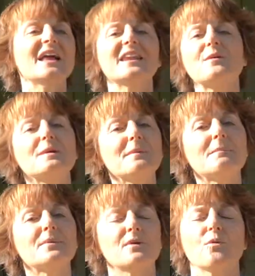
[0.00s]
Now
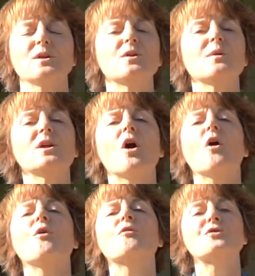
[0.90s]
remember, we don't want to
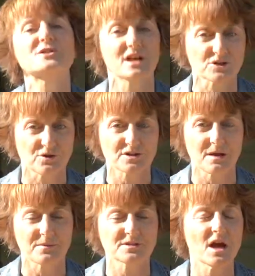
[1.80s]
overschedule our
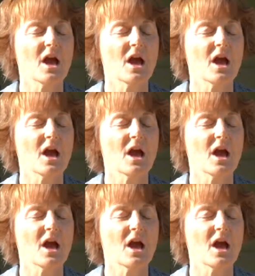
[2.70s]
summers.